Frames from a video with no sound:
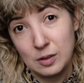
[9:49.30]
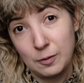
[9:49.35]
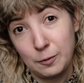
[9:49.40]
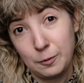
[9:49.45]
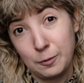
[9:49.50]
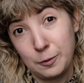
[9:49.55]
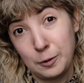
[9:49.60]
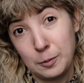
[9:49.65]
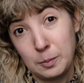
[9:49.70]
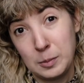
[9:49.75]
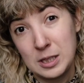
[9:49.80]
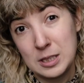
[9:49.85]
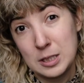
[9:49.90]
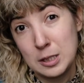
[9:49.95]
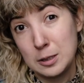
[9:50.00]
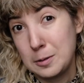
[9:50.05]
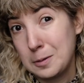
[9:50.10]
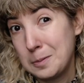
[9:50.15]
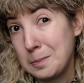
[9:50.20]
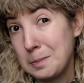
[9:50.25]
for me
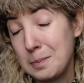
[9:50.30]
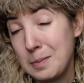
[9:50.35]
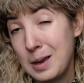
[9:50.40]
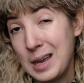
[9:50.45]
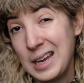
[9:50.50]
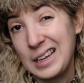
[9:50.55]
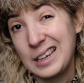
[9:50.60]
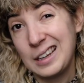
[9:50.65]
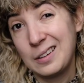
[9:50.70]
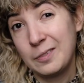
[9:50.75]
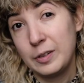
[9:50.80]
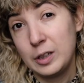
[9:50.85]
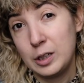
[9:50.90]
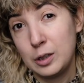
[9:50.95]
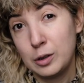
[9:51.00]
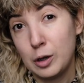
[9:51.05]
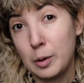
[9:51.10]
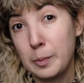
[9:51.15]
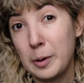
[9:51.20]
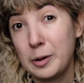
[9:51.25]
to make a
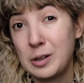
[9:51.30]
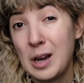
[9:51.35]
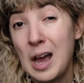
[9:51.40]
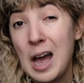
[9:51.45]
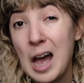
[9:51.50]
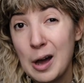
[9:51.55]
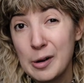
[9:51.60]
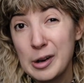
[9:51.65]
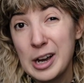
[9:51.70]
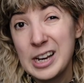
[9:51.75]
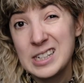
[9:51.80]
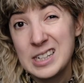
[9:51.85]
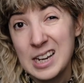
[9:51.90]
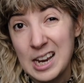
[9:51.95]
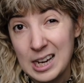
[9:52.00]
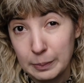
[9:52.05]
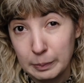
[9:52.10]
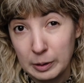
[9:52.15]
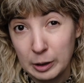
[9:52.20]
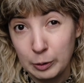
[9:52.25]
video about how I
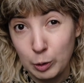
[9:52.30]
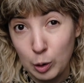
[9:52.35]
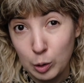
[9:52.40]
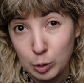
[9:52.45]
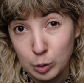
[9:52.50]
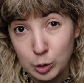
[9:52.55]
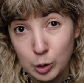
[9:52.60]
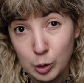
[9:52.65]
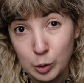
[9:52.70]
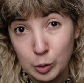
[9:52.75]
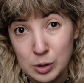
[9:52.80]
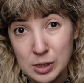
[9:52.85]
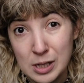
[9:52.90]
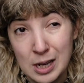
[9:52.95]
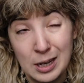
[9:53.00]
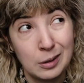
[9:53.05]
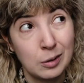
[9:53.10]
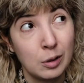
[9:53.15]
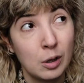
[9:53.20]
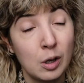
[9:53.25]
take my roll notes
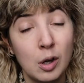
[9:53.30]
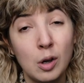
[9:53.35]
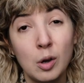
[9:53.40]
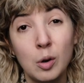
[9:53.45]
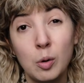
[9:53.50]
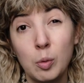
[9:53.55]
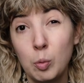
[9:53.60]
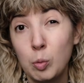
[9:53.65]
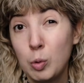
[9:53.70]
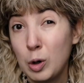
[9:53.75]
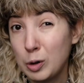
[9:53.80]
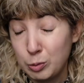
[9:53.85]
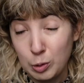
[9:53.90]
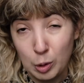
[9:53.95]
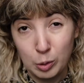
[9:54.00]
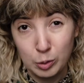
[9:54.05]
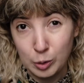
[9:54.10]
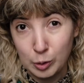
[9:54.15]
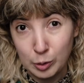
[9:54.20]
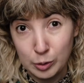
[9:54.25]
and what roll
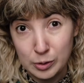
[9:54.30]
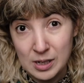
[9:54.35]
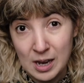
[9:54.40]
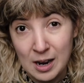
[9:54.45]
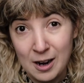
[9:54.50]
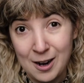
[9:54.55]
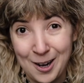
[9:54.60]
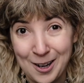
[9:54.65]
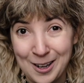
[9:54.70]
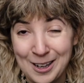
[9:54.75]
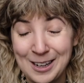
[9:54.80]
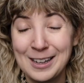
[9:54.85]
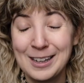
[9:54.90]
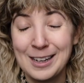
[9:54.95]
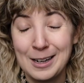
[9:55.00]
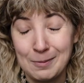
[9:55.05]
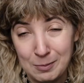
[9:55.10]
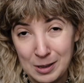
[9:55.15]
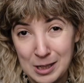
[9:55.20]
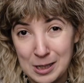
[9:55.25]
notes are,
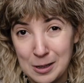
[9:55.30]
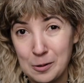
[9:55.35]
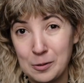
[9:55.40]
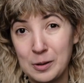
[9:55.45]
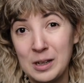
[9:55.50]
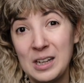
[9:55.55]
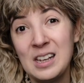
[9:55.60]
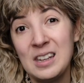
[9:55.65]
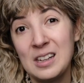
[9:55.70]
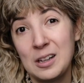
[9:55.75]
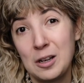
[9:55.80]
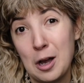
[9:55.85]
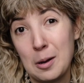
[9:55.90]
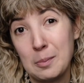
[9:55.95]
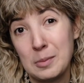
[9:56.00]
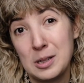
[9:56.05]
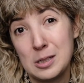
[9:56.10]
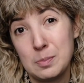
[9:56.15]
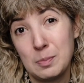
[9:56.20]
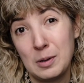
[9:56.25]
let me know in the
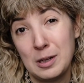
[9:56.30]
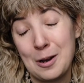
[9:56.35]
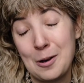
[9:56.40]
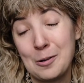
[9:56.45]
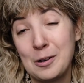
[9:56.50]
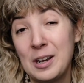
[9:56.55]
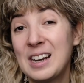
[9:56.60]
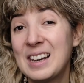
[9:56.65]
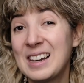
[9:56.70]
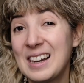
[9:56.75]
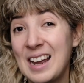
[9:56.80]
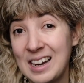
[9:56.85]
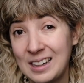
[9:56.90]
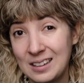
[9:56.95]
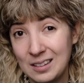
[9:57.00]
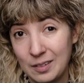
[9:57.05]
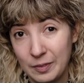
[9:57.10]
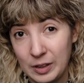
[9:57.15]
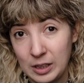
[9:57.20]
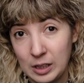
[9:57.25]
comments below and like the
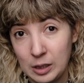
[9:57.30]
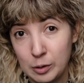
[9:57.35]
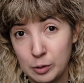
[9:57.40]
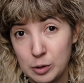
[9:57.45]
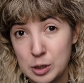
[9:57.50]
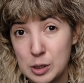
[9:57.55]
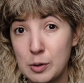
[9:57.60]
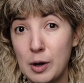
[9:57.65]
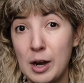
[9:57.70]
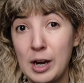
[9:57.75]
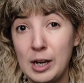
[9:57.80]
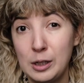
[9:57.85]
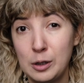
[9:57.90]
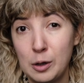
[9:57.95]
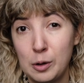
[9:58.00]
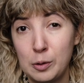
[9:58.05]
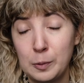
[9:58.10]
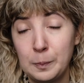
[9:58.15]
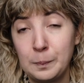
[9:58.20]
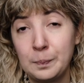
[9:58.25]
video so I
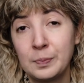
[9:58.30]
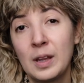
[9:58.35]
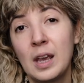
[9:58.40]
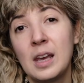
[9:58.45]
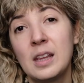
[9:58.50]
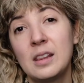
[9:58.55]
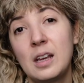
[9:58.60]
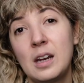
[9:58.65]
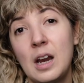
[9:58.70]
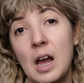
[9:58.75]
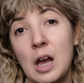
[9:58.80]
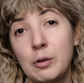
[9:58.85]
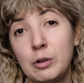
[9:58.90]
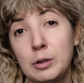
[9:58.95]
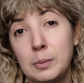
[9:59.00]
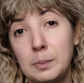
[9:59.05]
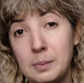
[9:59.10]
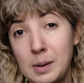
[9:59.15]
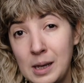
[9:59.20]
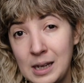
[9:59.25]
know that I will
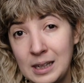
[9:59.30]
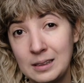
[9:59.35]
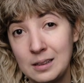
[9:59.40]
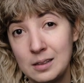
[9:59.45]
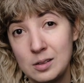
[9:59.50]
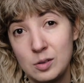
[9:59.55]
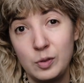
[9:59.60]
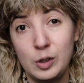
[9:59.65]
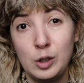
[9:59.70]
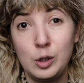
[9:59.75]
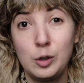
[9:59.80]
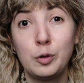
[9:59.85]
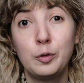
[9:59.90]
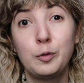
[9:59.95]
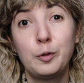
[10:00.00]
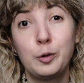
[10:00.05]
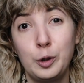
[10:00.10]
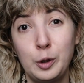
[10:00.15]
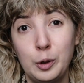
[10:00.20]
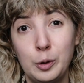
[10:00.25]
make this video
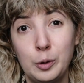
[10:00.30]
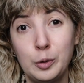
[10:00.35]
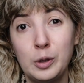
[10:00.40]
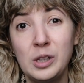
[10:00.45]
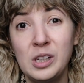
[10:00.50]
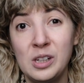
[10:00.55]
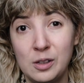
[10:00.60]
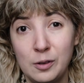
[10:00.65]
for you in the